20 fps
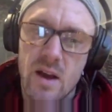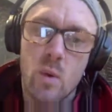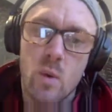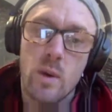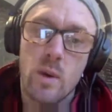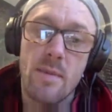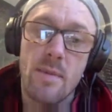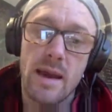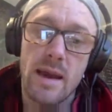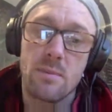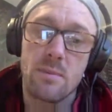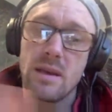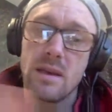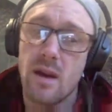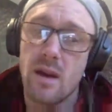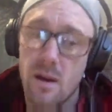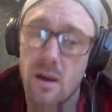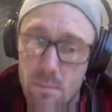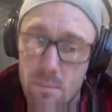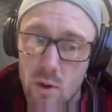we may be
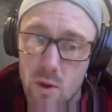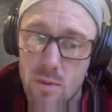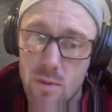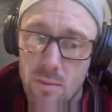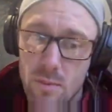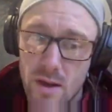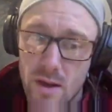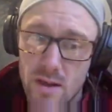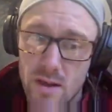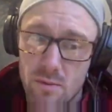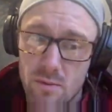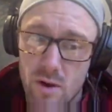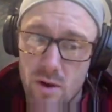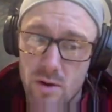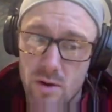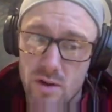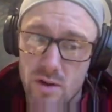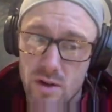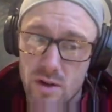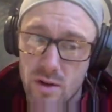a boom and bust
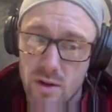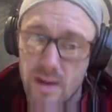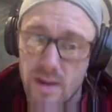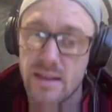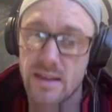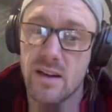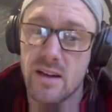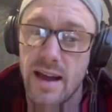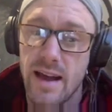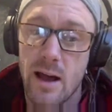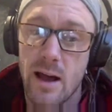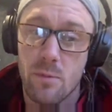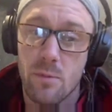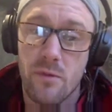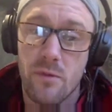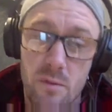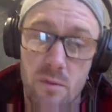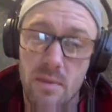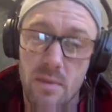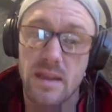approach to, and it's going to help
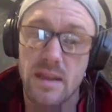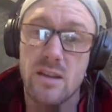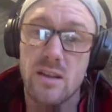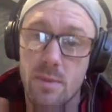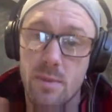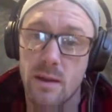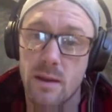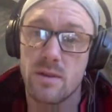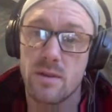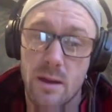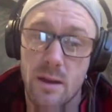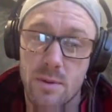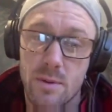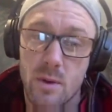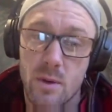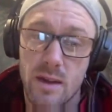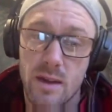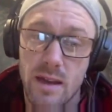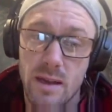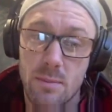for me to be able to help you,
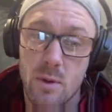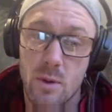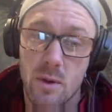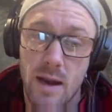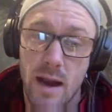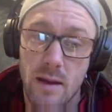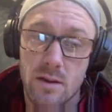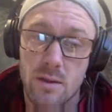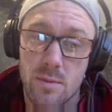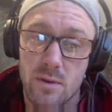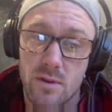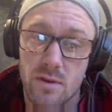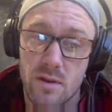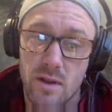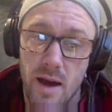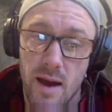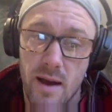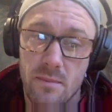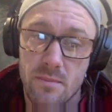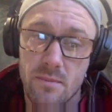keep you accountable to
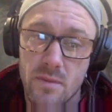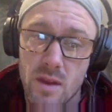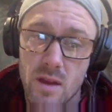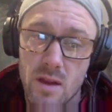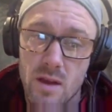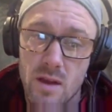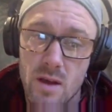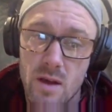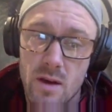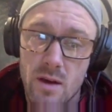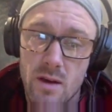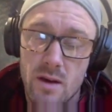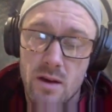that.